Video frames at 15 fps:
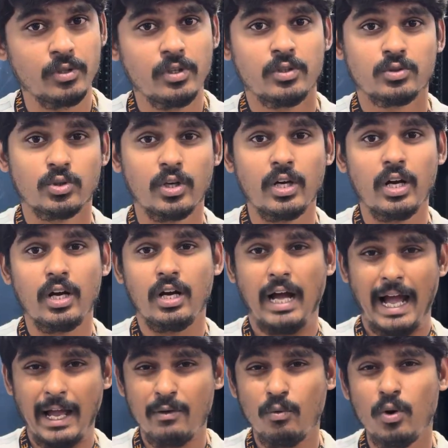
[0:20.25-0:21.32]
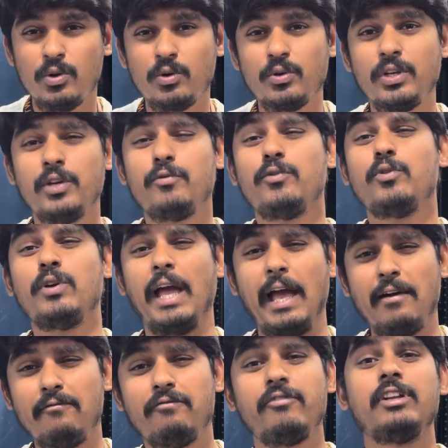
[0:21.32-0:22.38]
So I want to give you
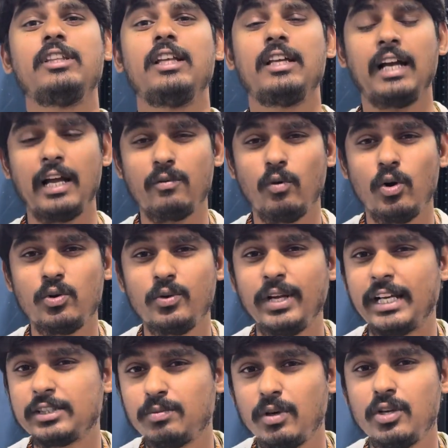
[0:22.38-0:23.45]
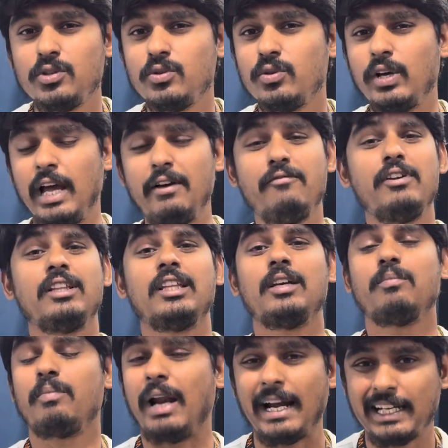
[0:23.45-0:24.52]
everything. I want to explain you everything
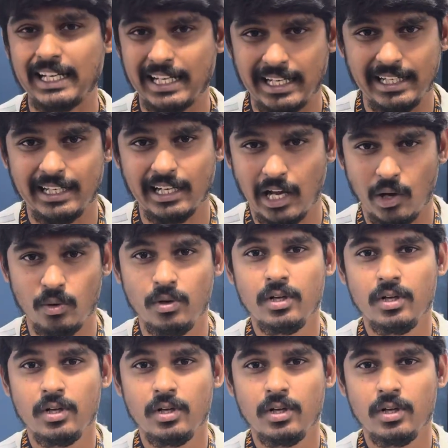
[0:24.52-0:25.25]
practically now.